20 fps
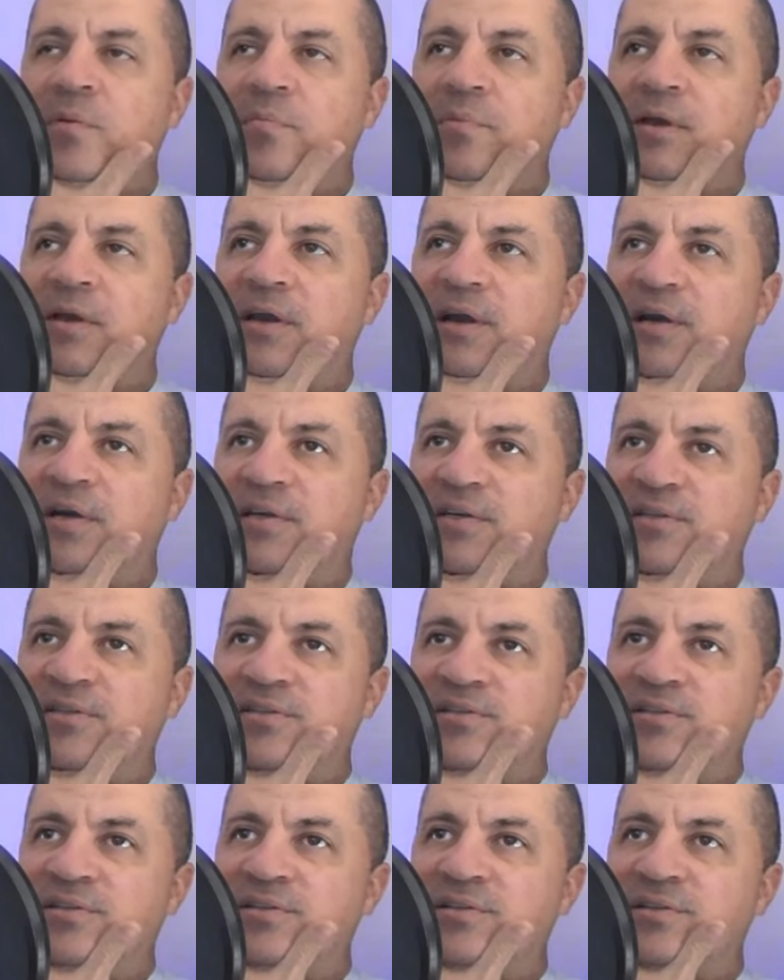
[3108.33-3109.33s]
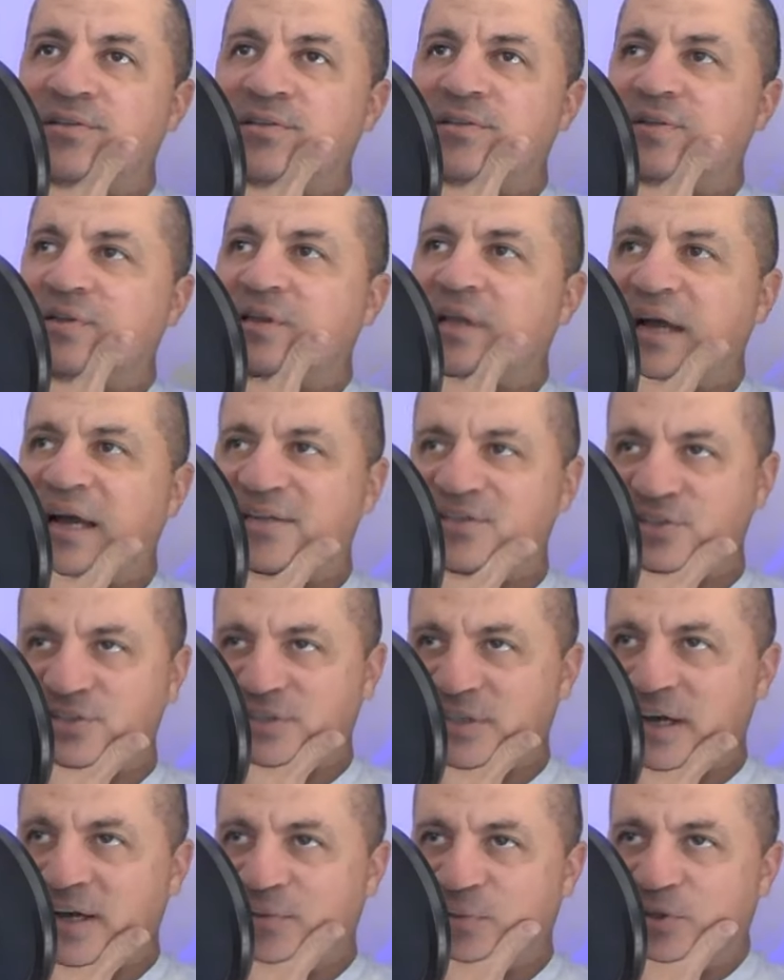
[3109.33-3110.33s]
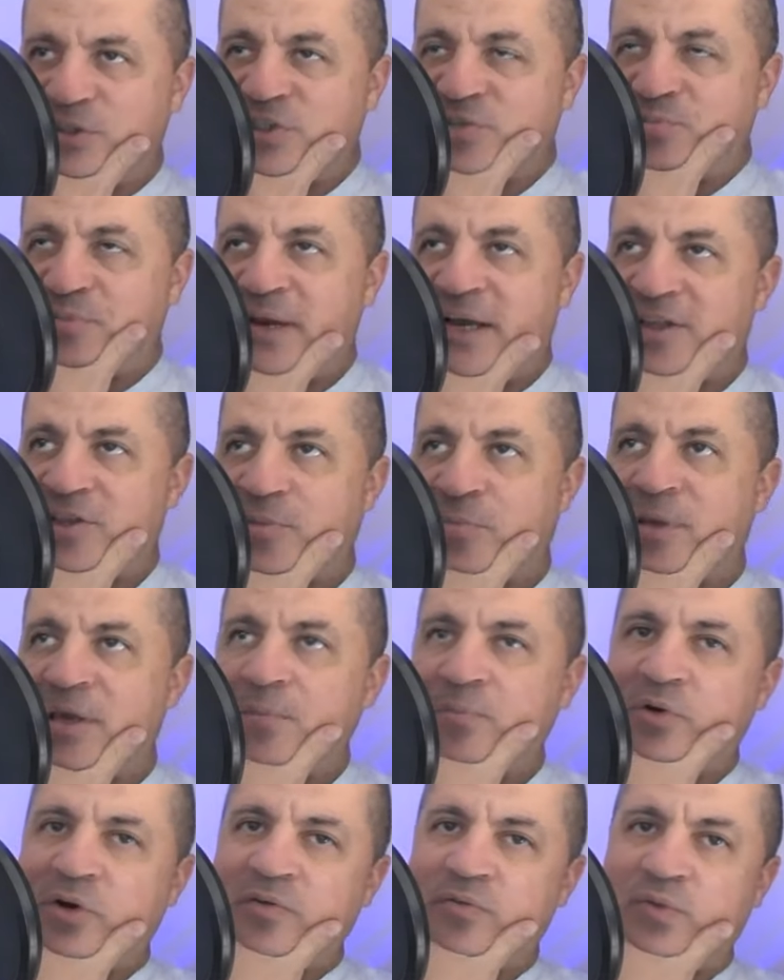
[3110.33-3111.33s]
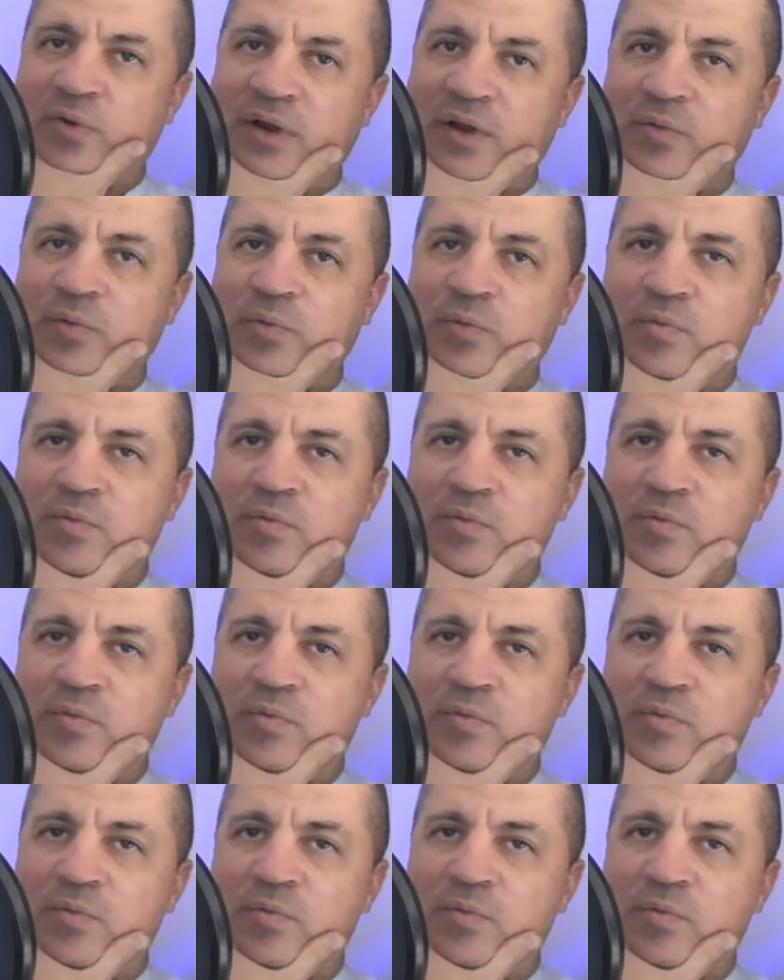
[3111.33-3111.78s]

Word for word: because I just I respect the people I've like